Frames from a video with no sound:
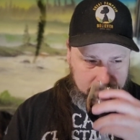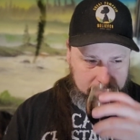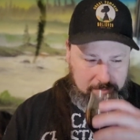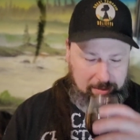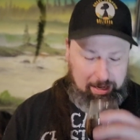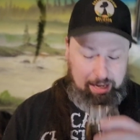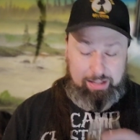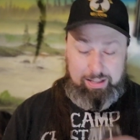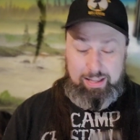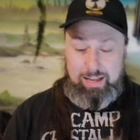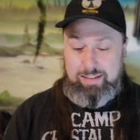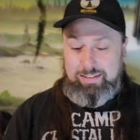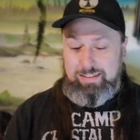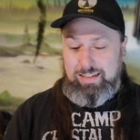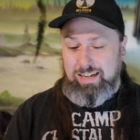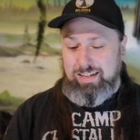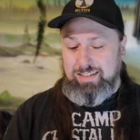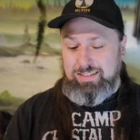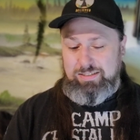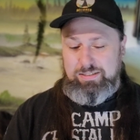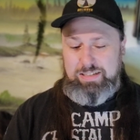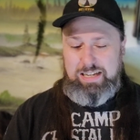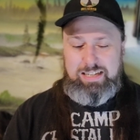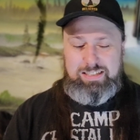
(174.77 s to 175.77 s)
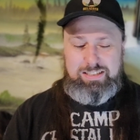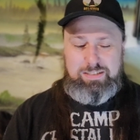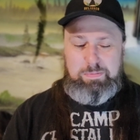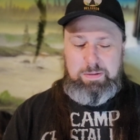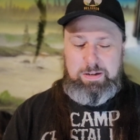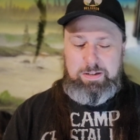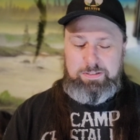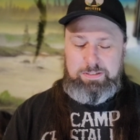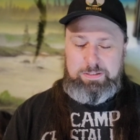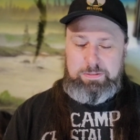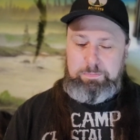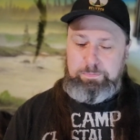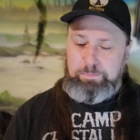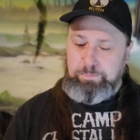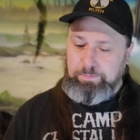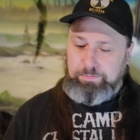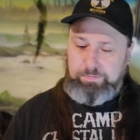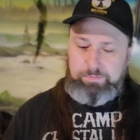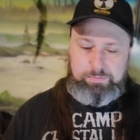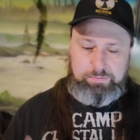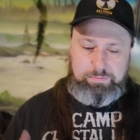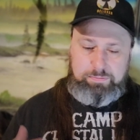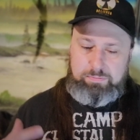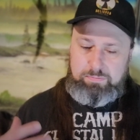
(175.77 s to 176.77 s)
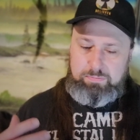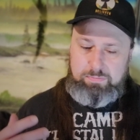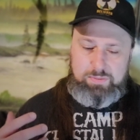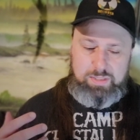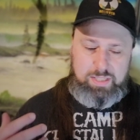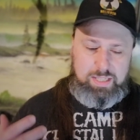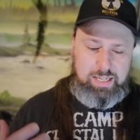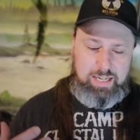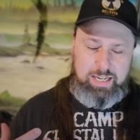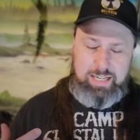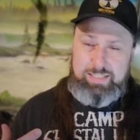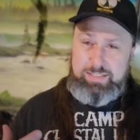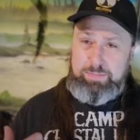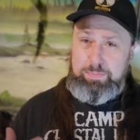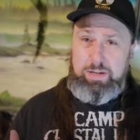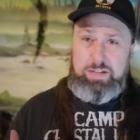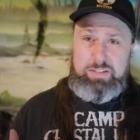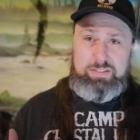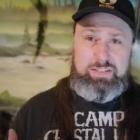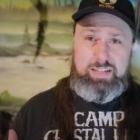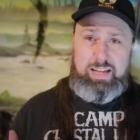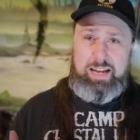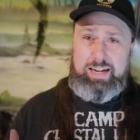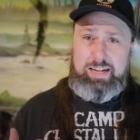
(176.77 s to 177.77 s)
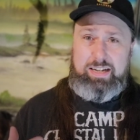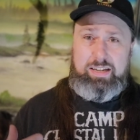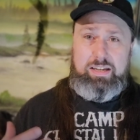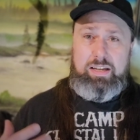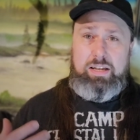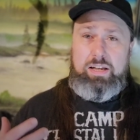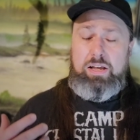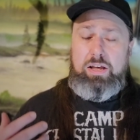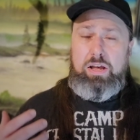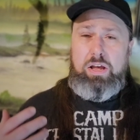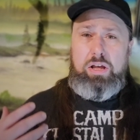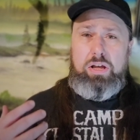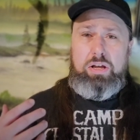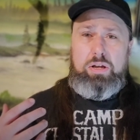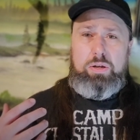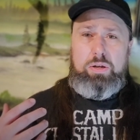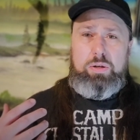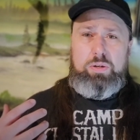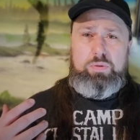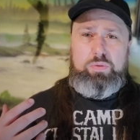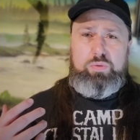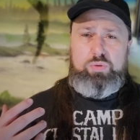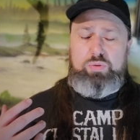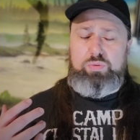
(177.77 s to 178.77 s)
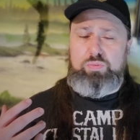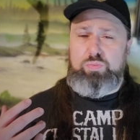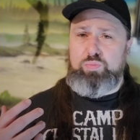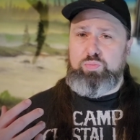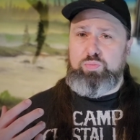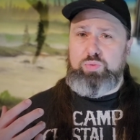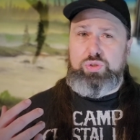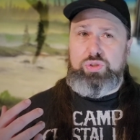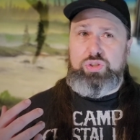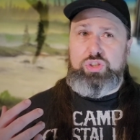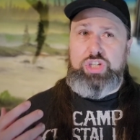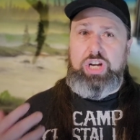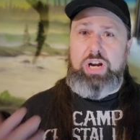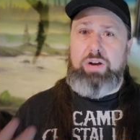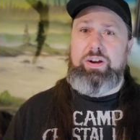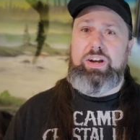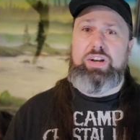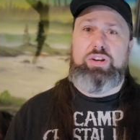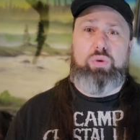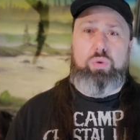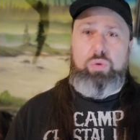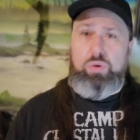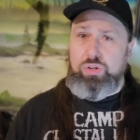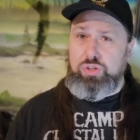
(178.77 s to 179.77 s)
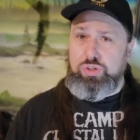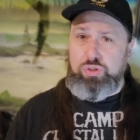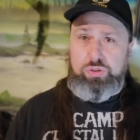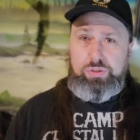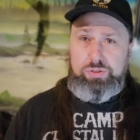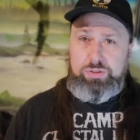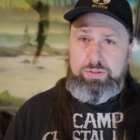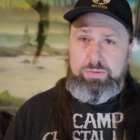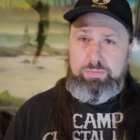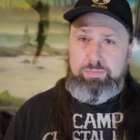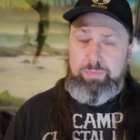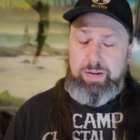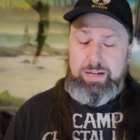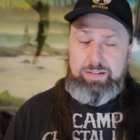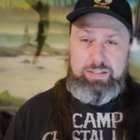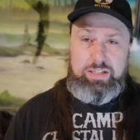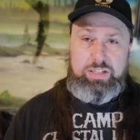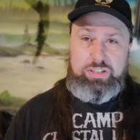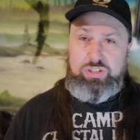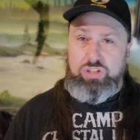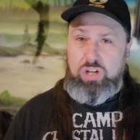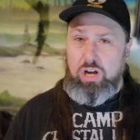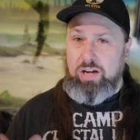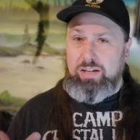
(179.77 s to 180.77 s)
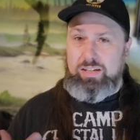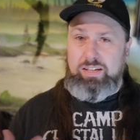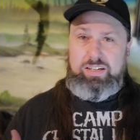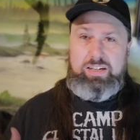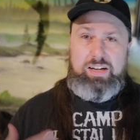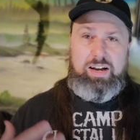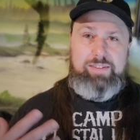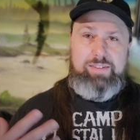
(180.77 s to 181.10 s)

Man, that does. That smells. It smells like cherry cordials, maybe chocolate